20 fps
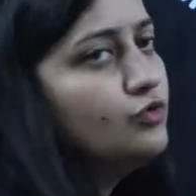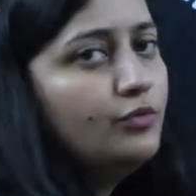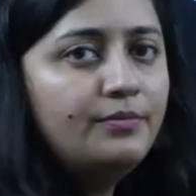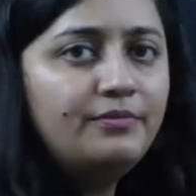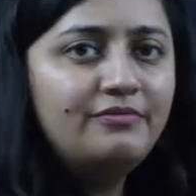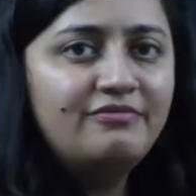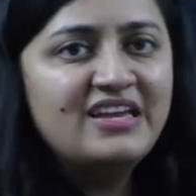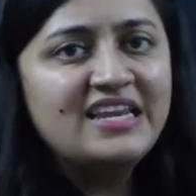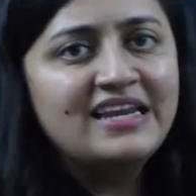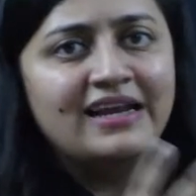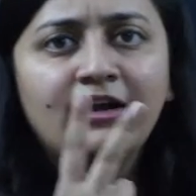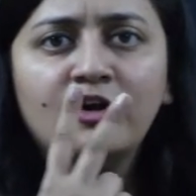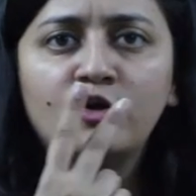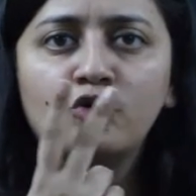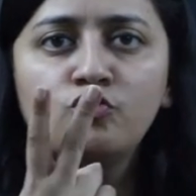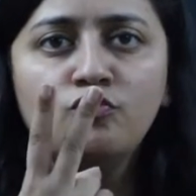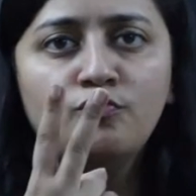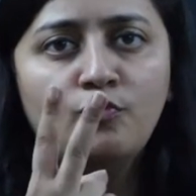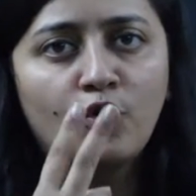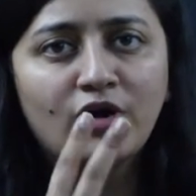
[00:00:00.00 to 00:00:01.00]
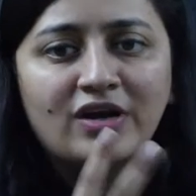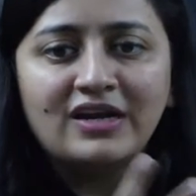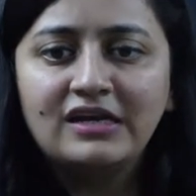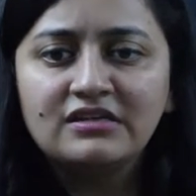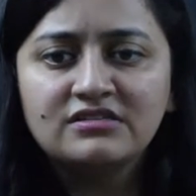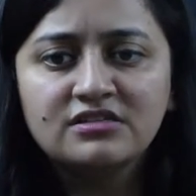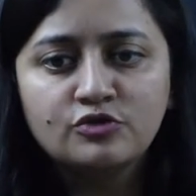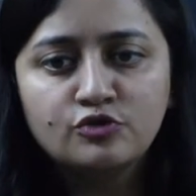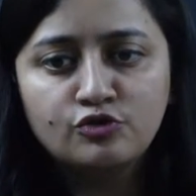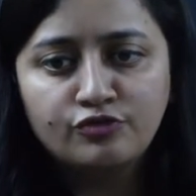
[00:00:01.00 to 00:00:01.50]
so we need two more
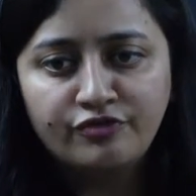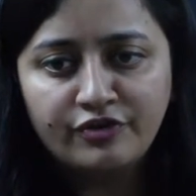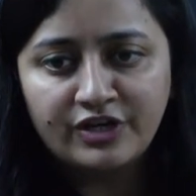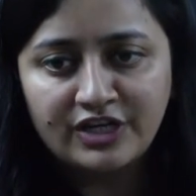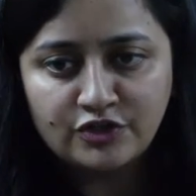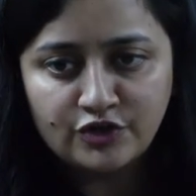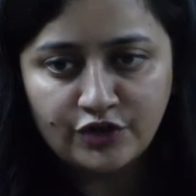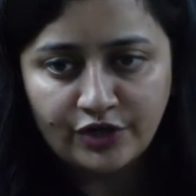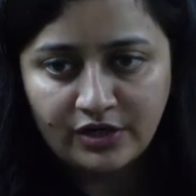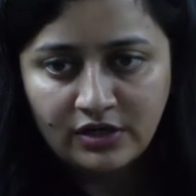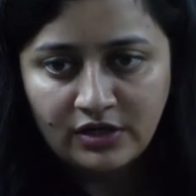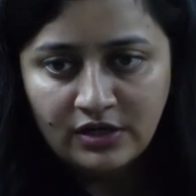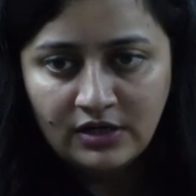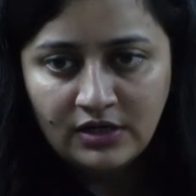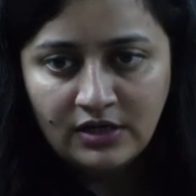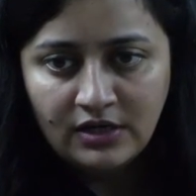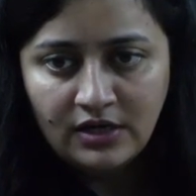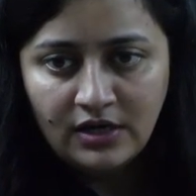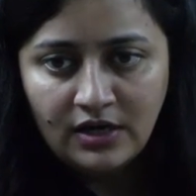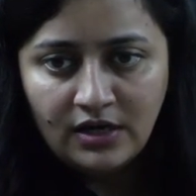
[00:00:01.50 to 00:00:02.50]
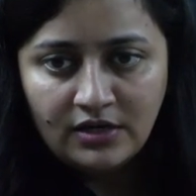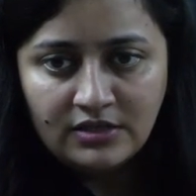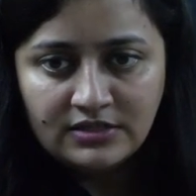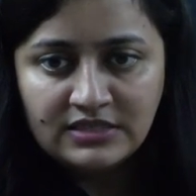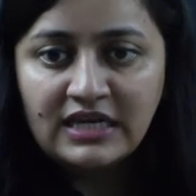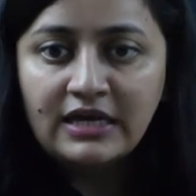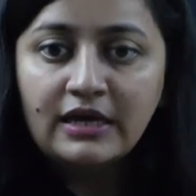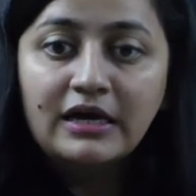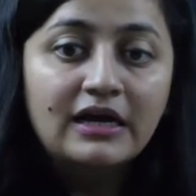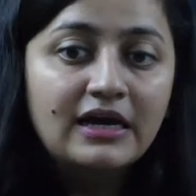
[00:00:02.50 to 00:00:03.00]
classes to finish it
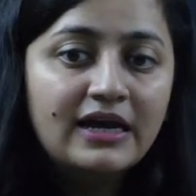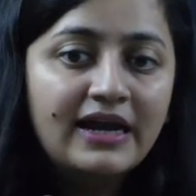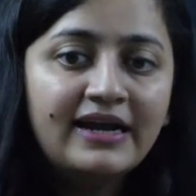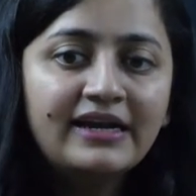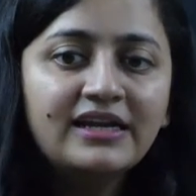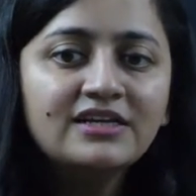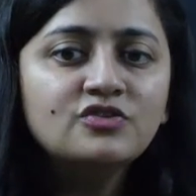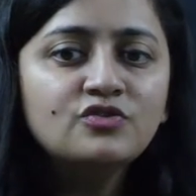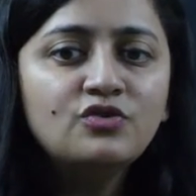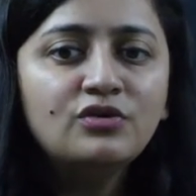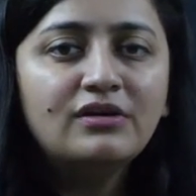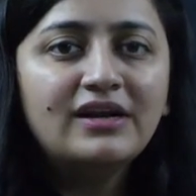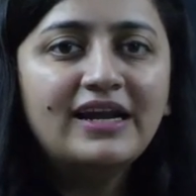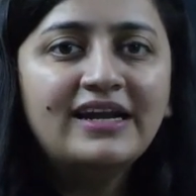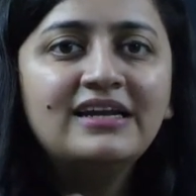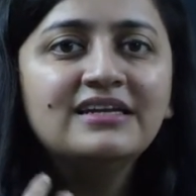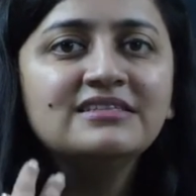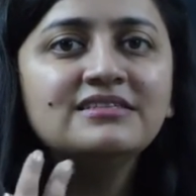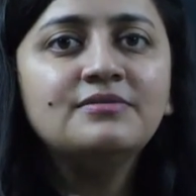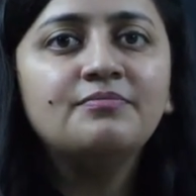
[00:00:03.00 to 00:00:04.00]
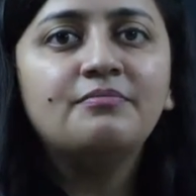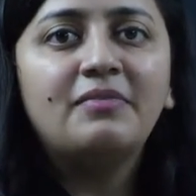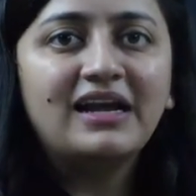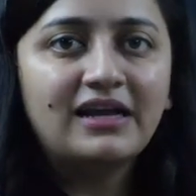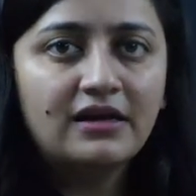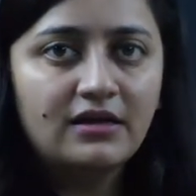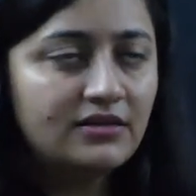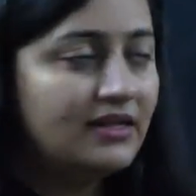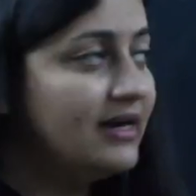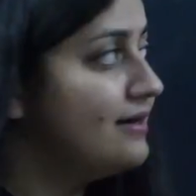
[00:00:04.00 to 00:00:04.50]
see it is the it doesn't
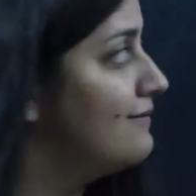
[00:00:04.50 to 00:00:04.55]
matter